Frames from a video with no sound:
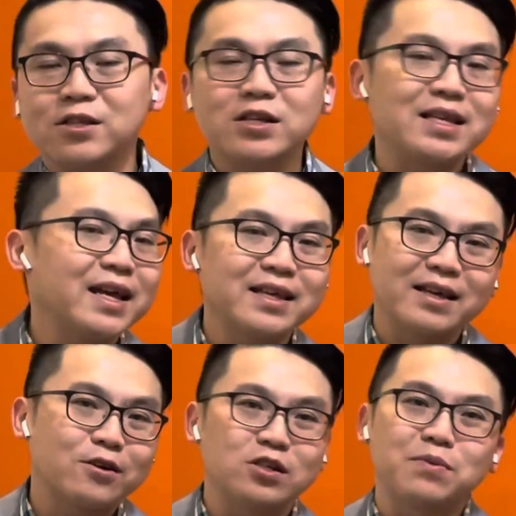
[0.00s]
not saying
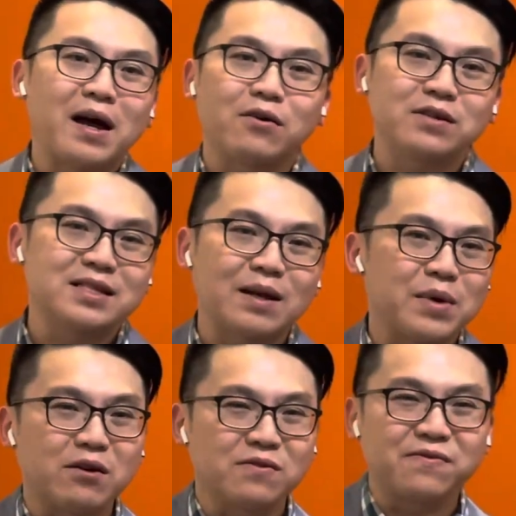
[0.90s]
that God's power is
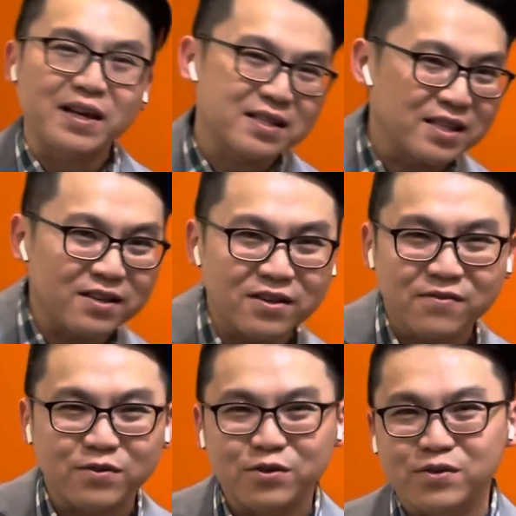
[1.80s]
somehow defective
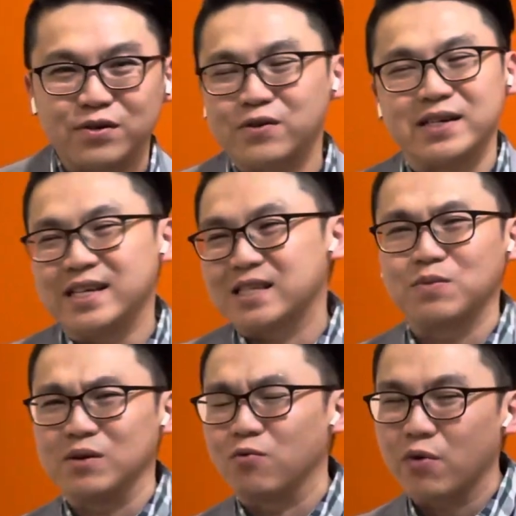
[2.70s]
or it needs to
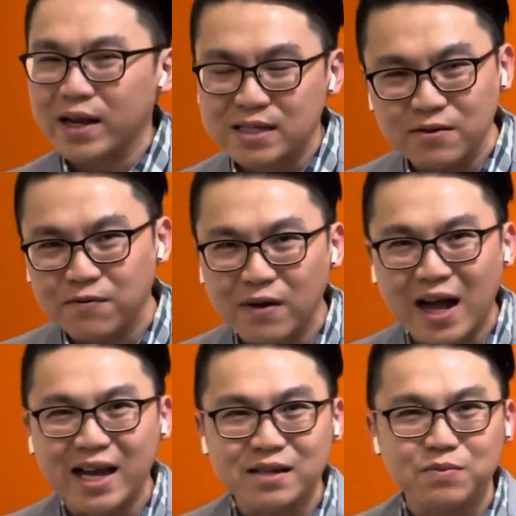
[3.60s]
be
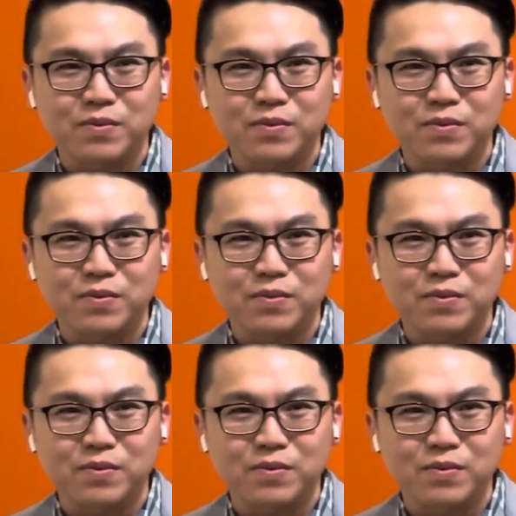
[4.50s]
rectified.